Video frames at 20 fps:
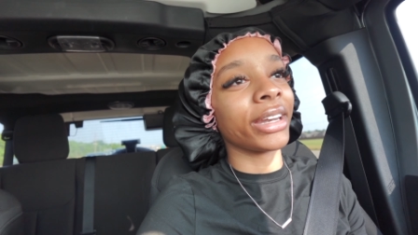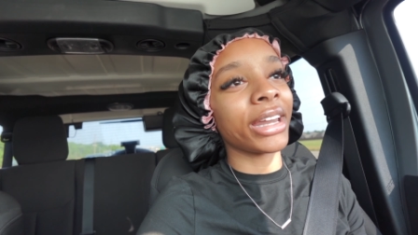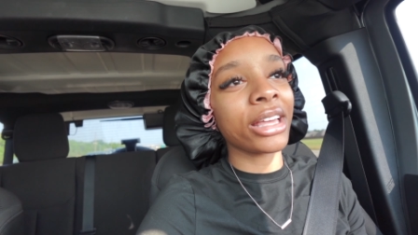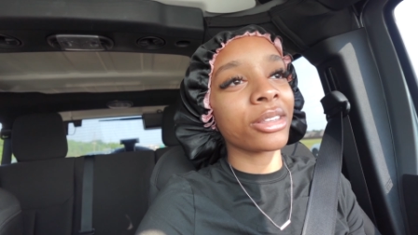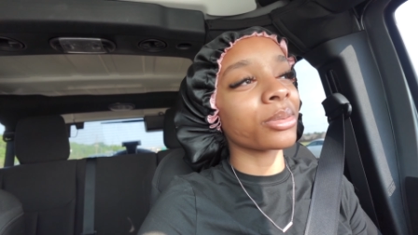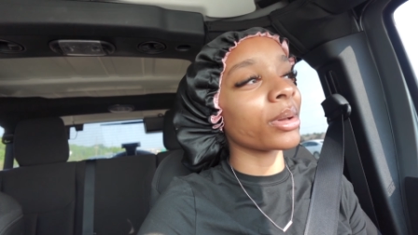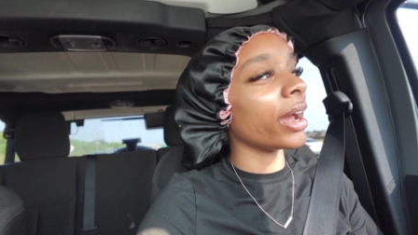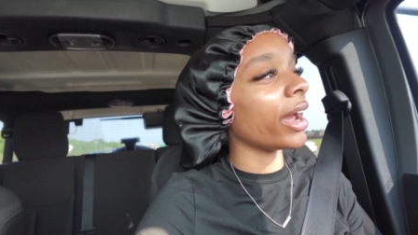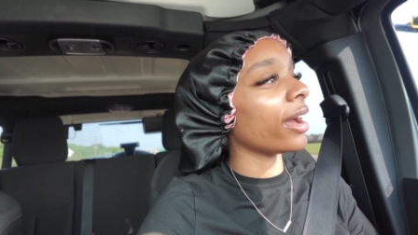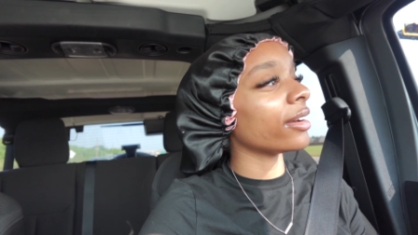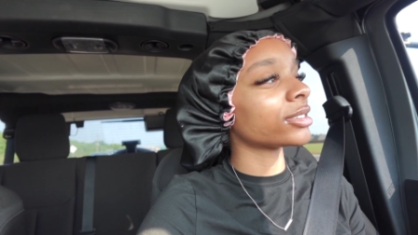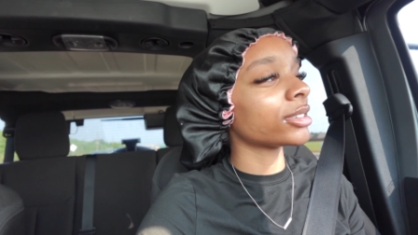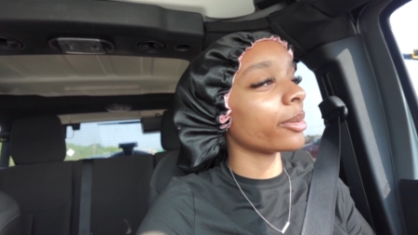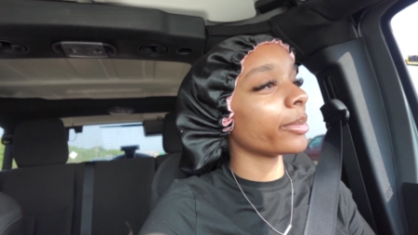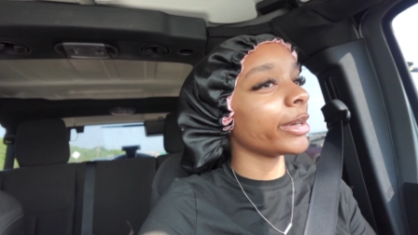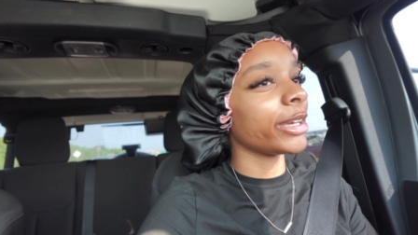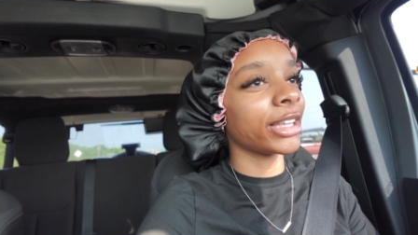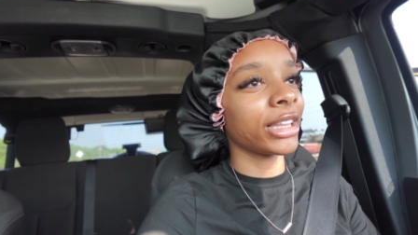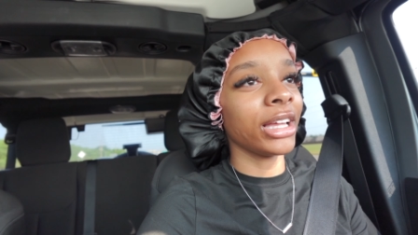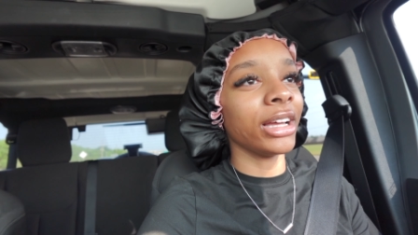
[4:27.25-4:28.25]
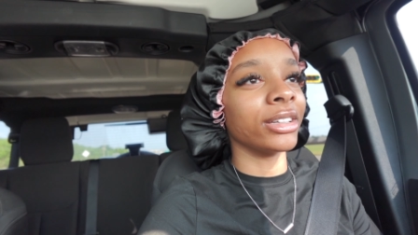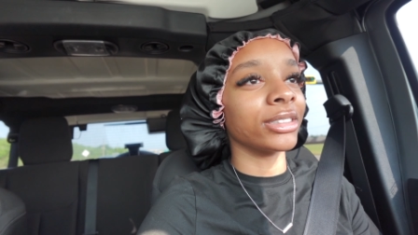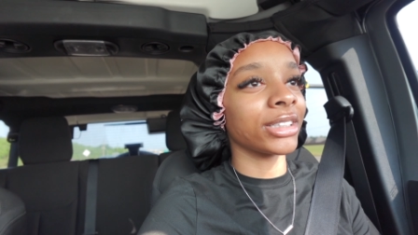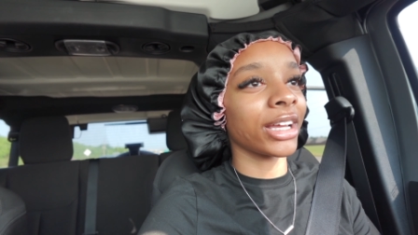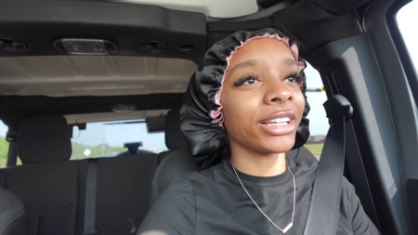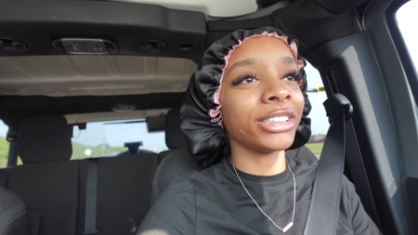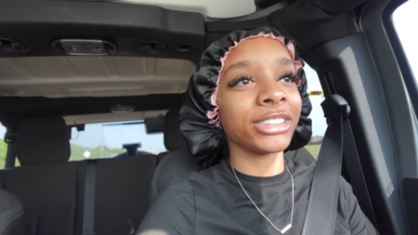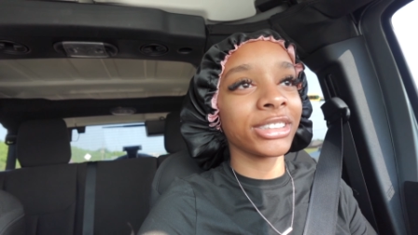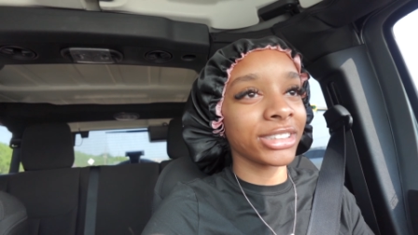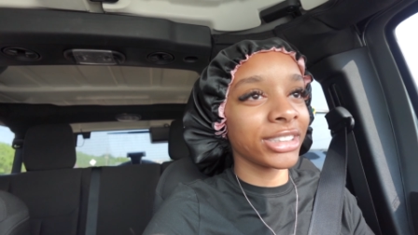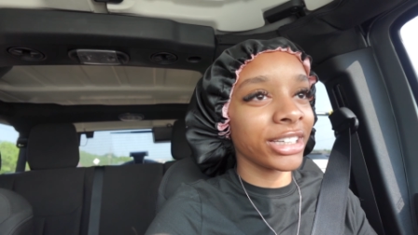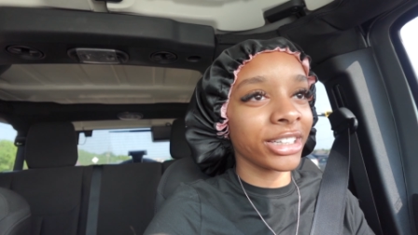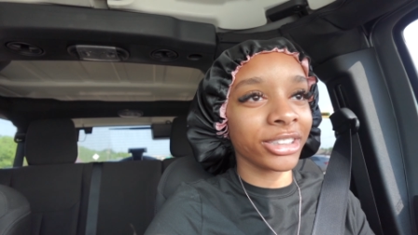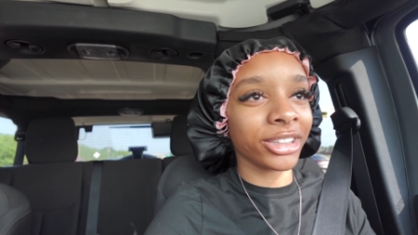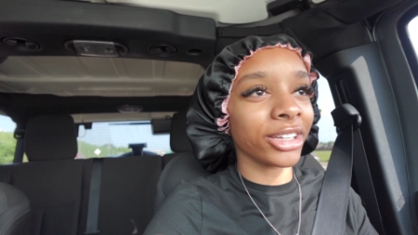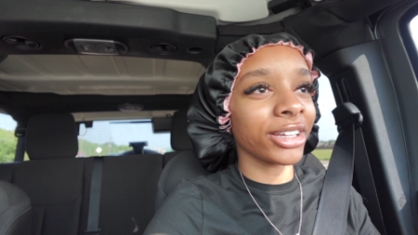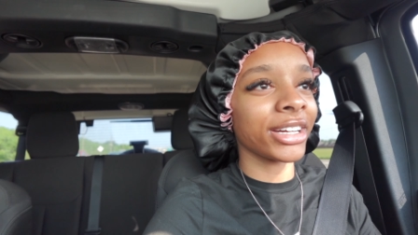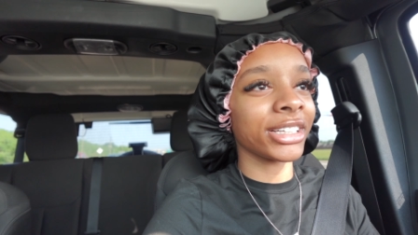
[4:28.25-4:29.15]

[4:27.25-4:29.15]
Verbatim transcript: That's why I have so many clothes. I just need to throw